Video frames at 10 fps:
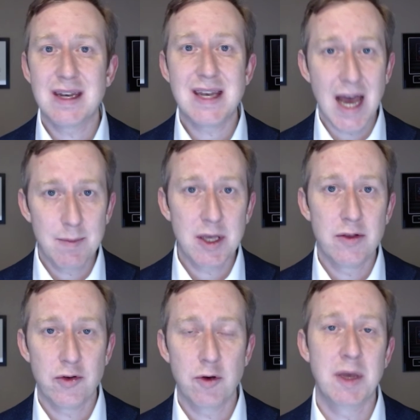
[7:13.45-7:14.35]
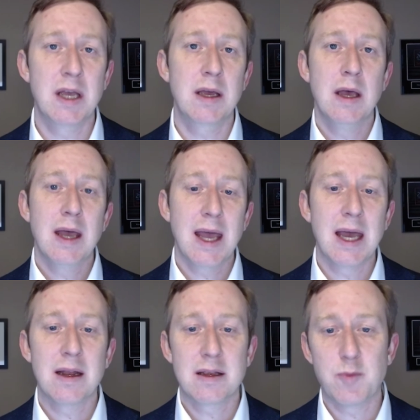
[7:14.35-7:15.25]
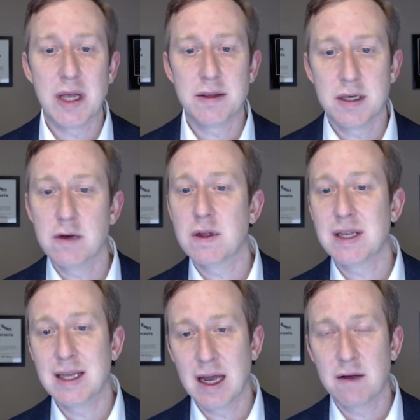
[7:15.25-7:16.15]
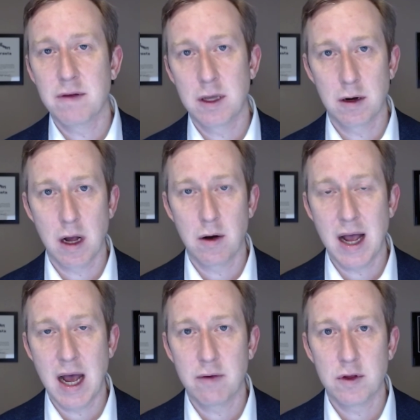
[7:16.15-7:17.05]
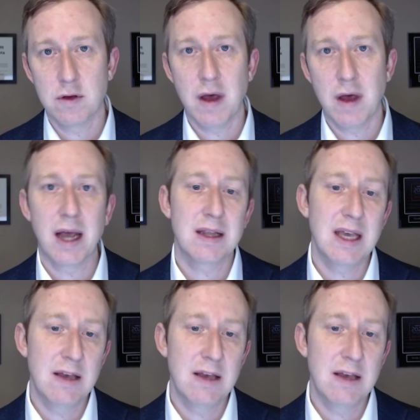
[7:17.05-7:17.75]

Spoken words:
time-consuming, and expensive to get it figured out after the fact